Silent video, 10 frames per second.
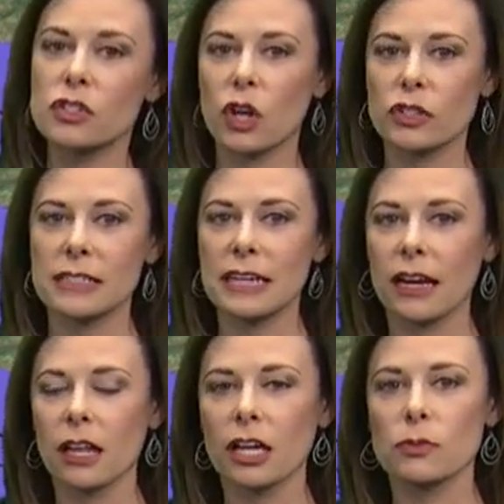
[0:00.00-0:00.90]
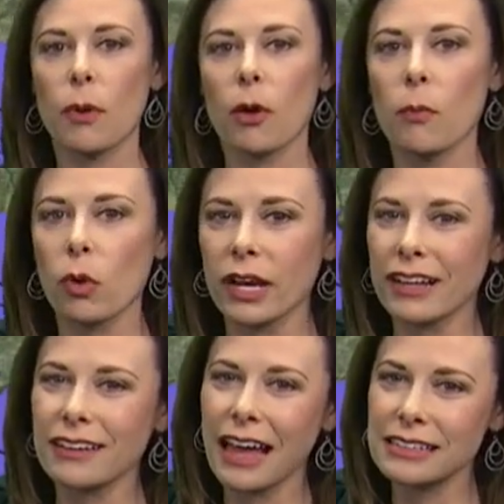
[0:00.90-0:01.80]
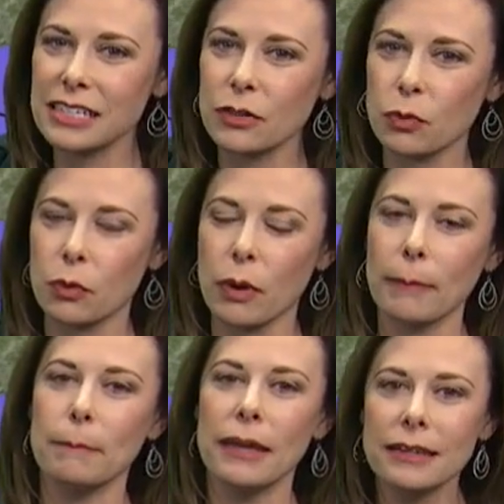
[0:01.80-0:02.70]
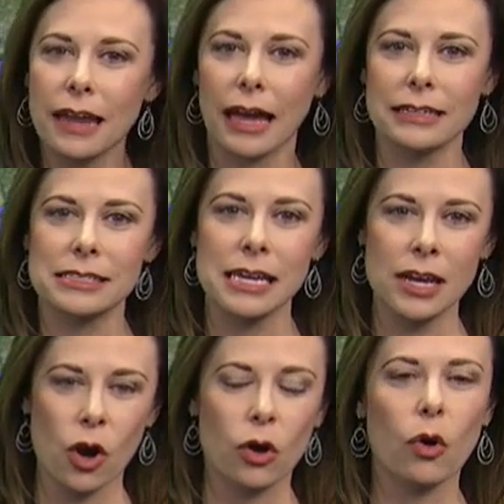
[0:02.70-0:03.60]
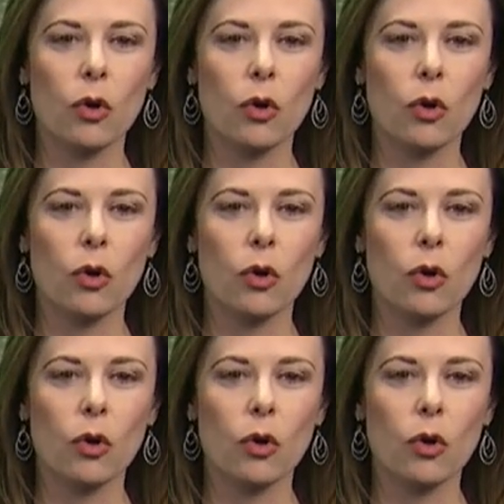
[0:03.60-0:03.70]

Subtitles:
Starts at 10 o'clock tomorrow morning, lasting through around midnight or